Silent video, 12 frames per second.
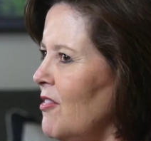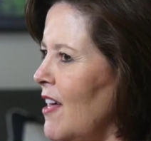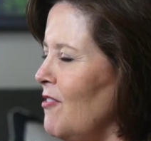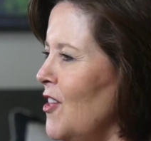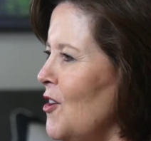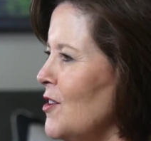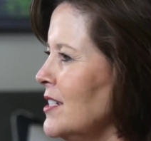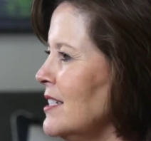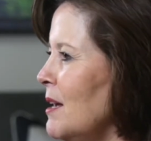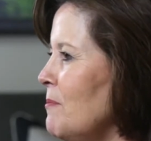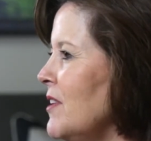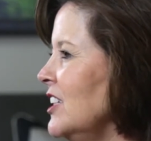that there is
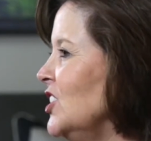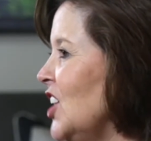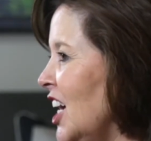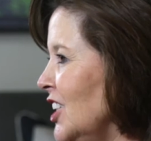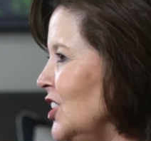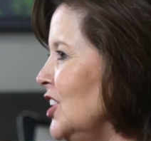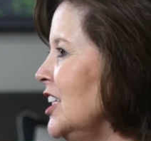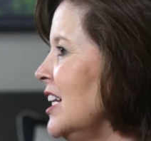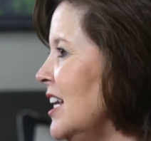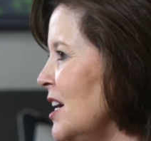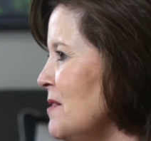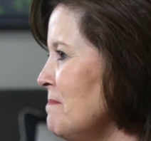something changing
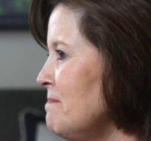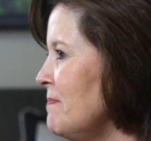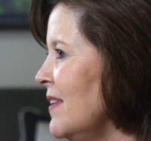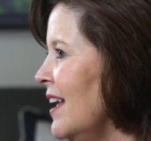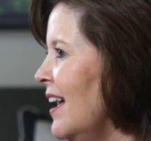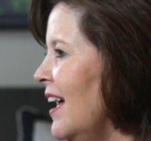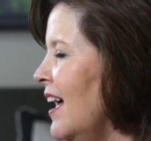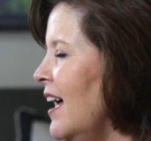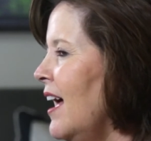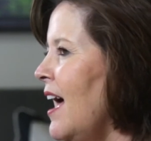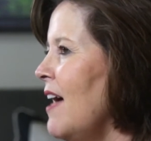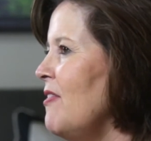in him,
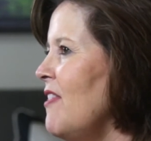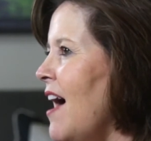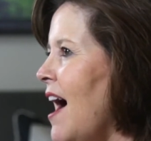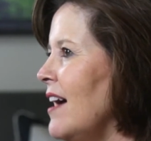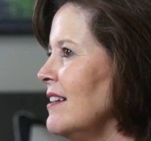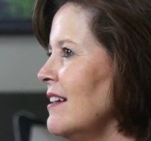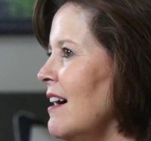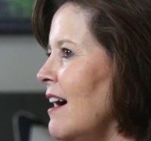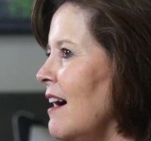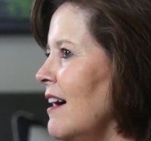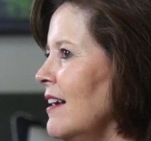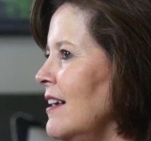and
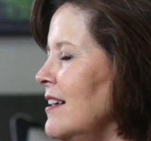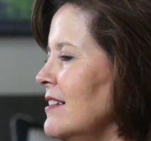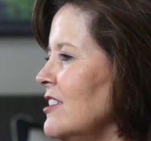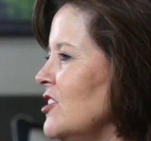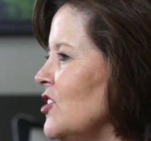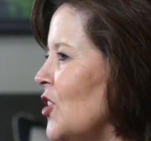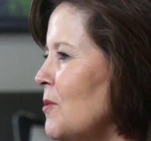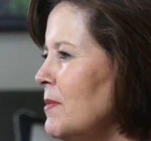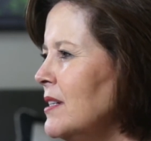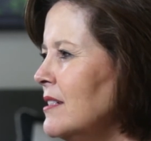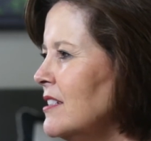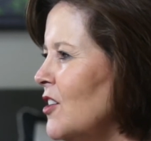that his
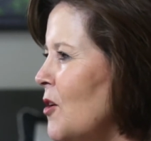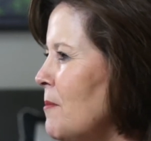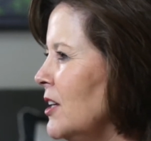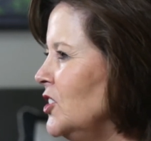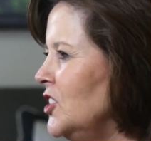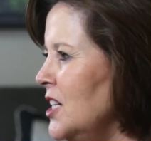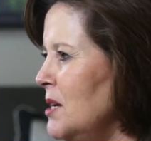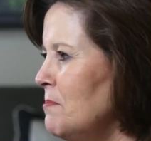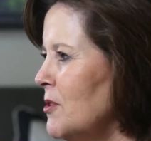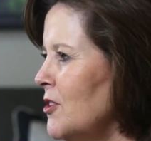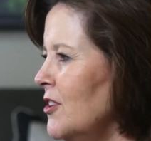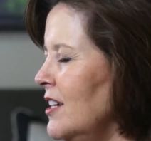sermons are much
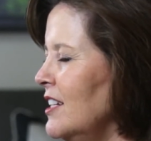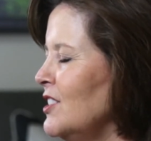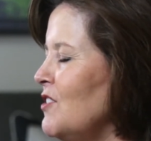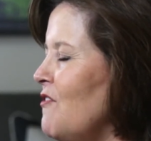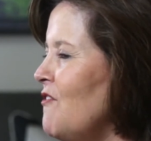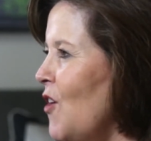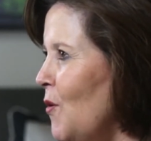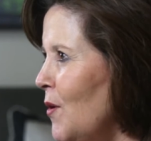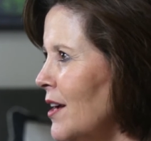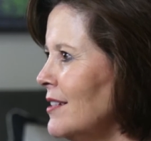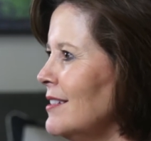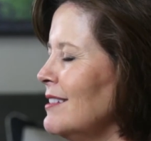deeper, his
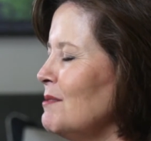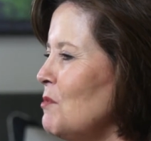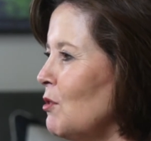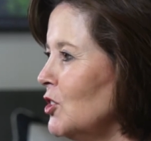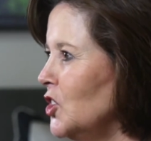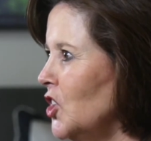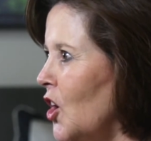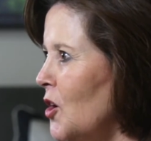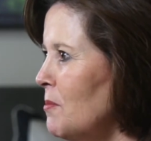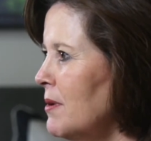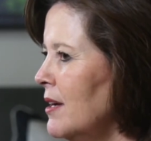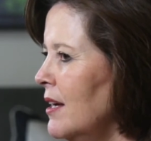focus is more
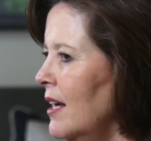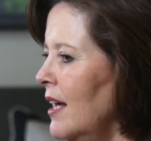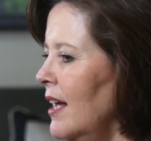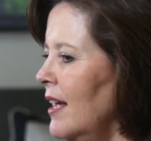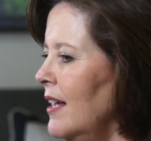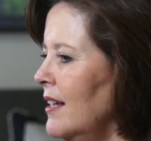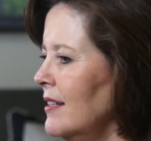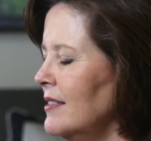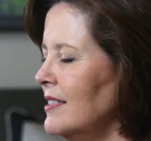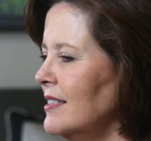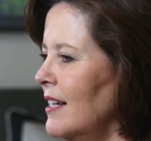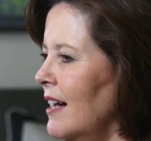sharp,
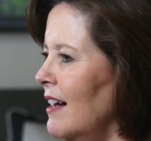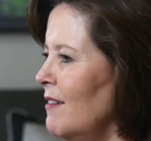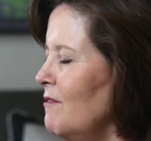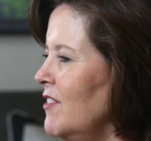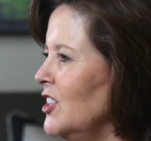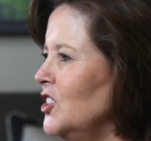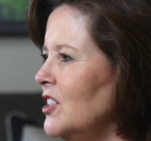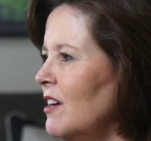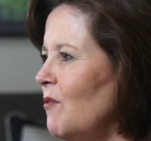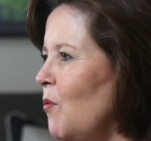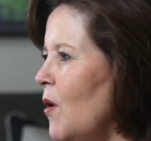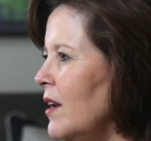his vision
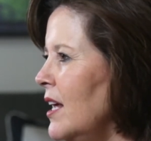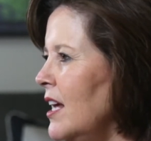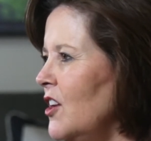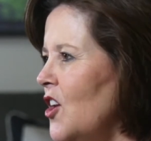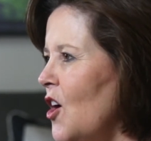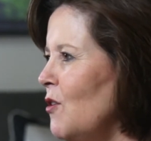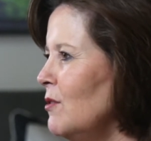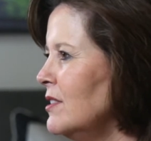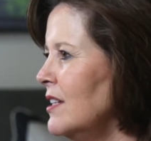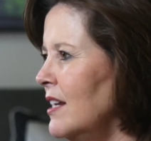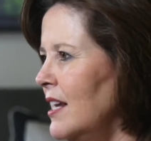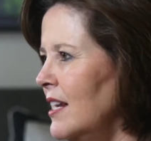of what he
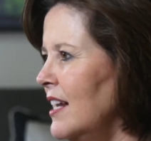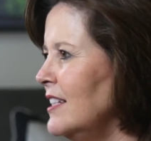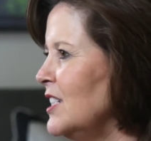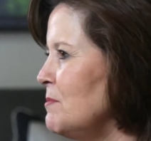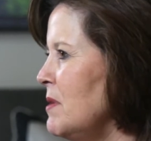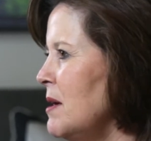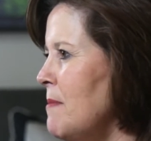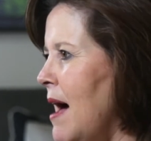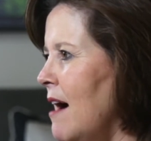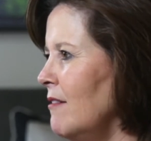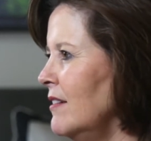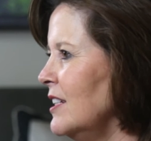knows that he needs to be
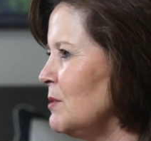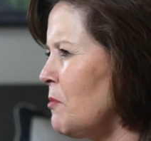about, his